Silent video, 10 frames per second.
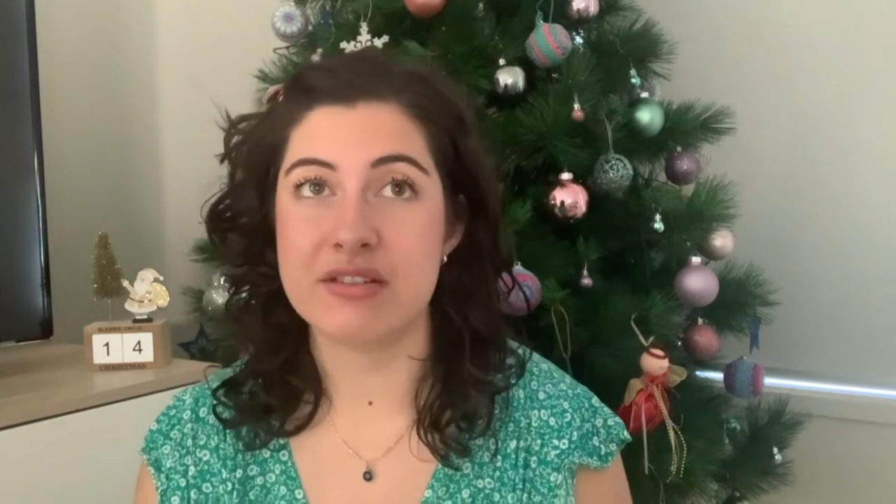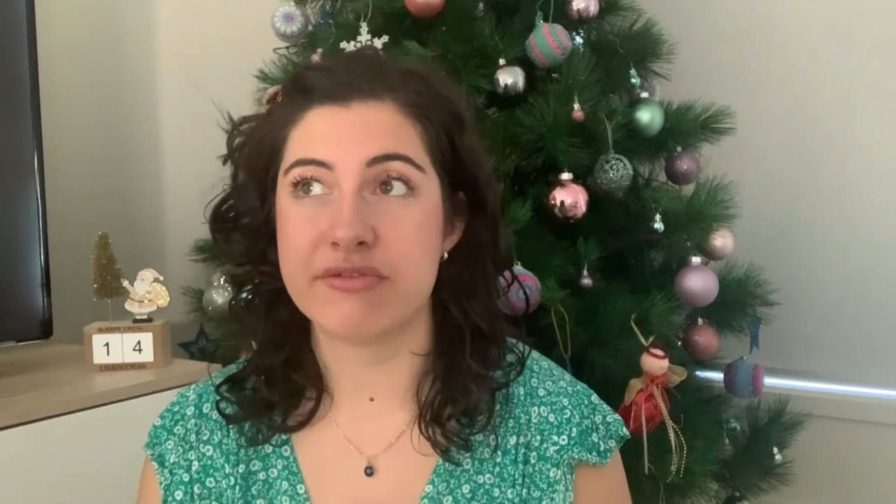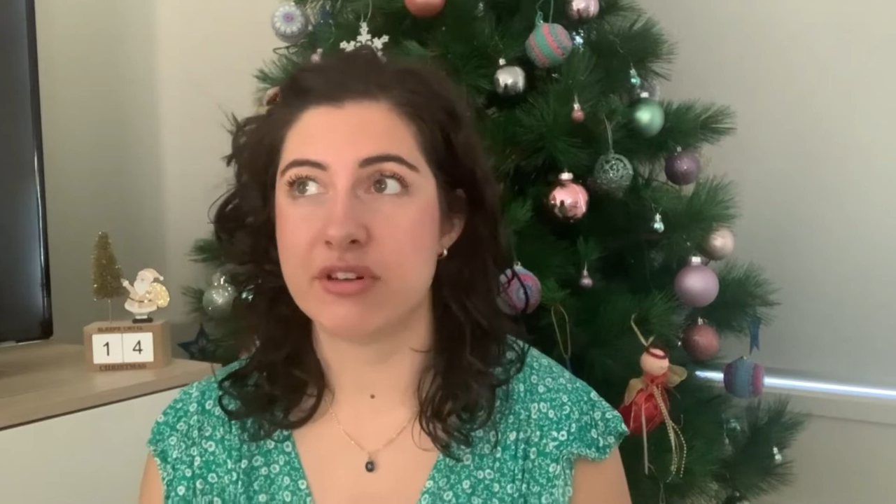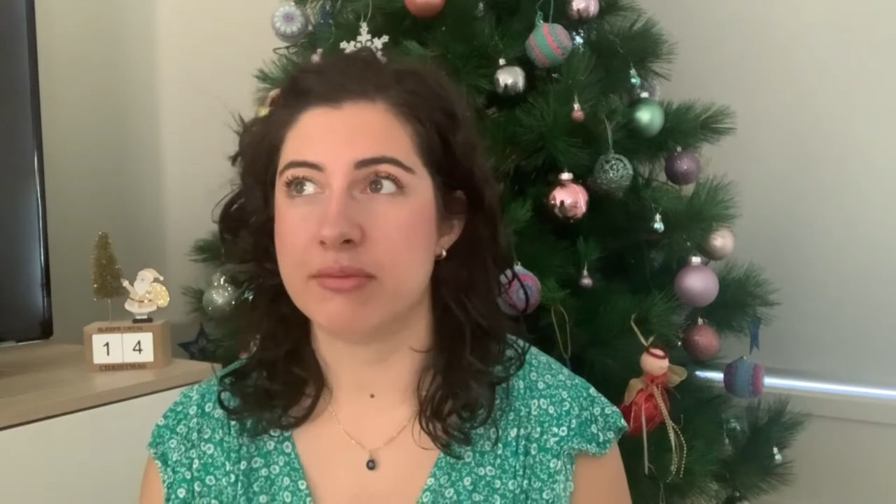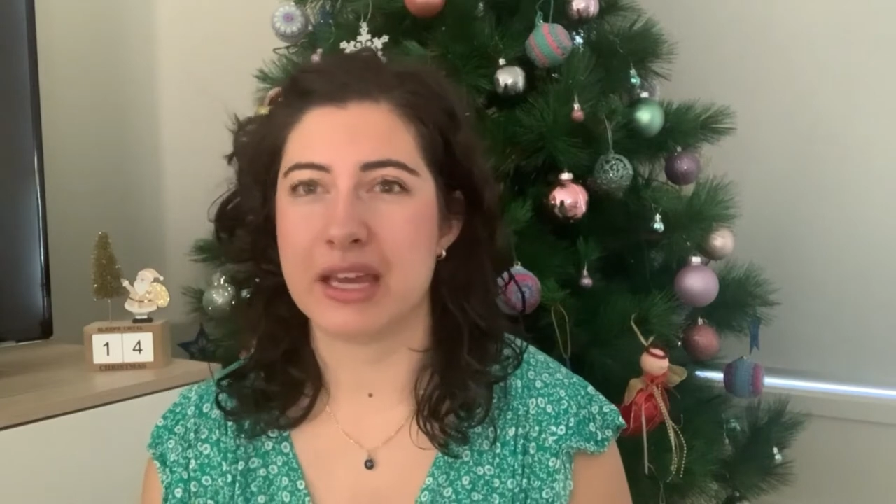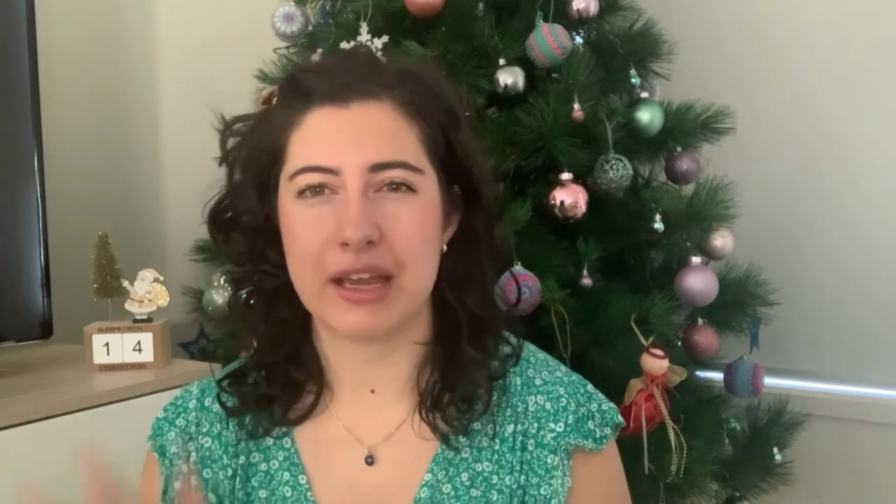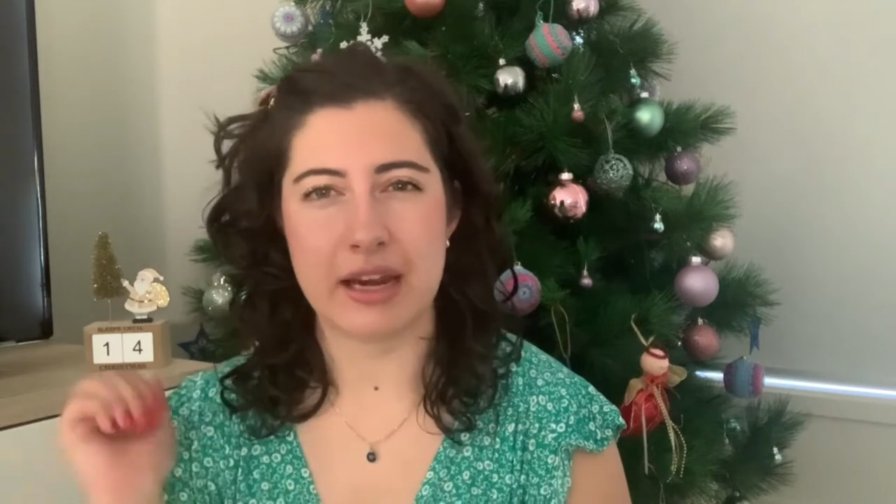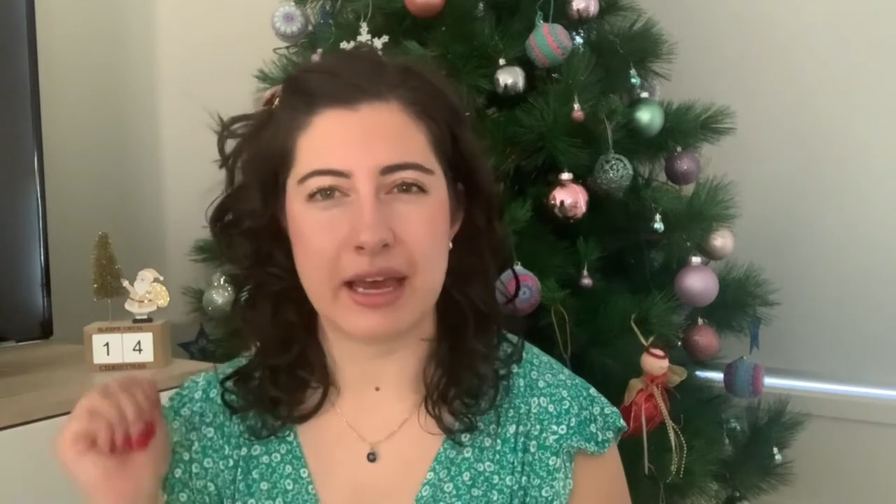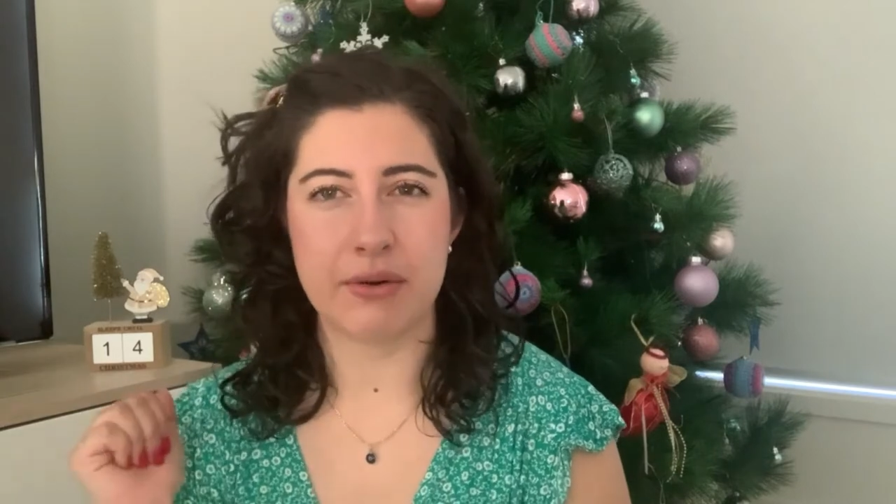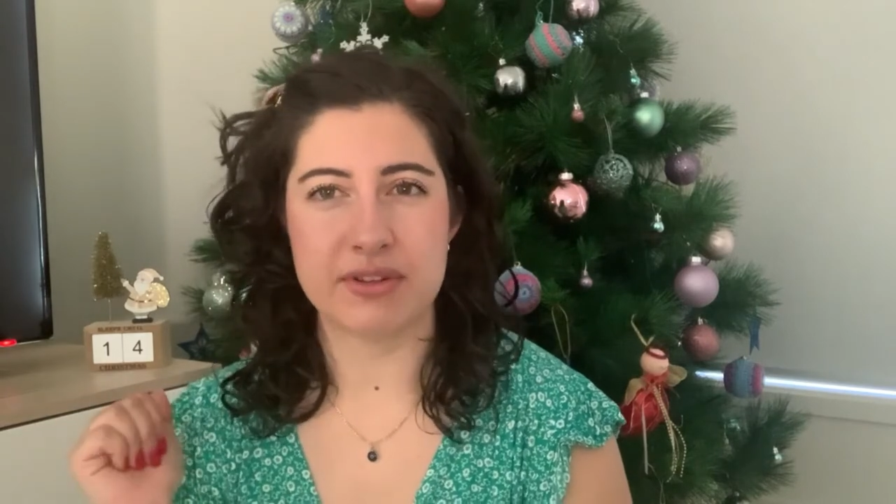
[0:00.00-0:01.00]
from like an
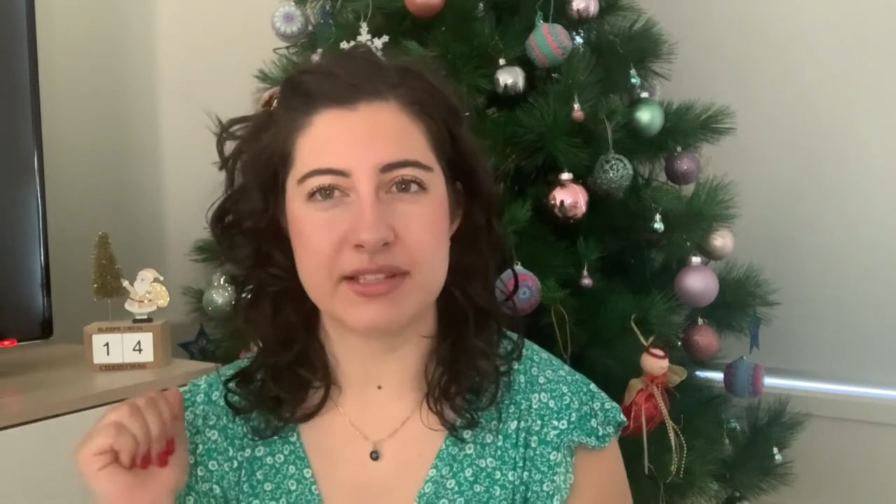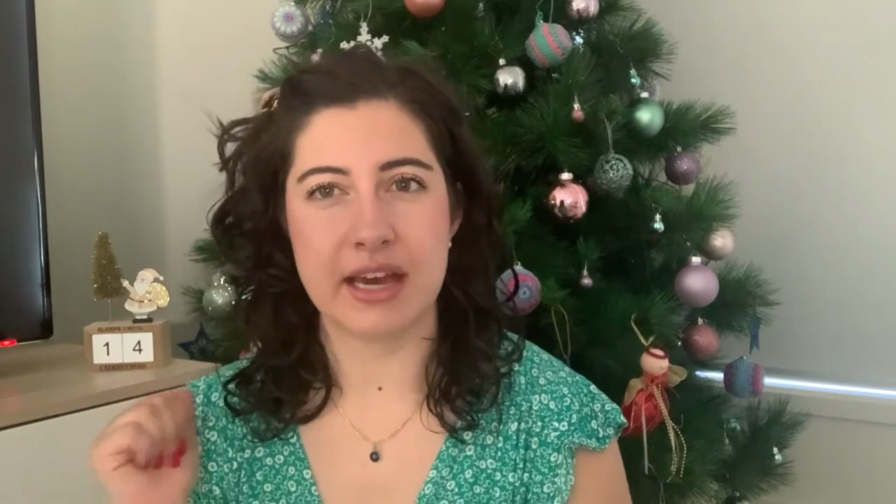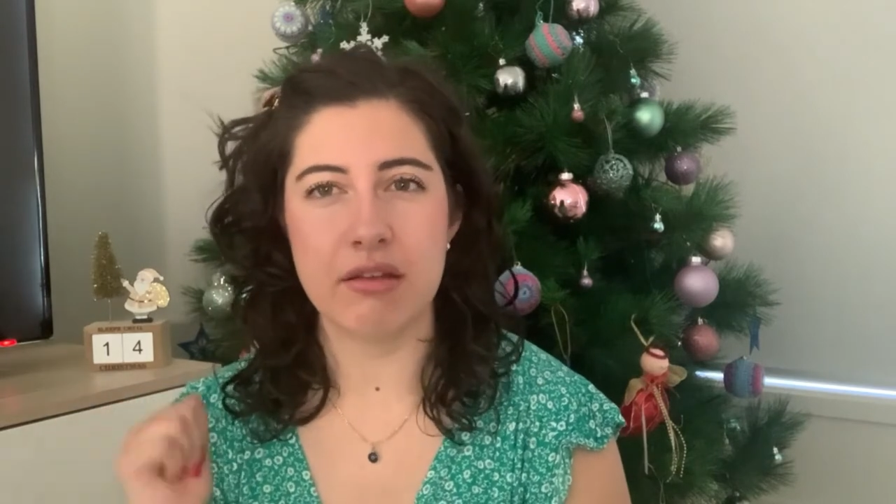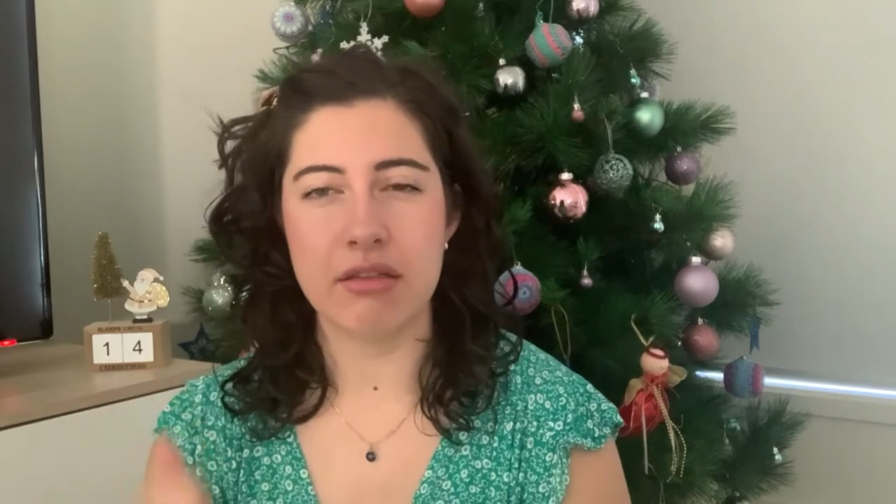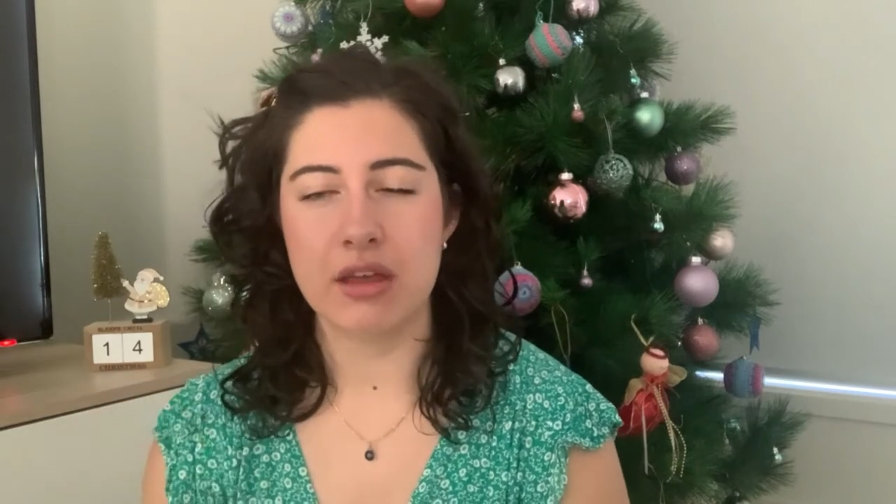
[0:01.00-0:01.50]
hour south,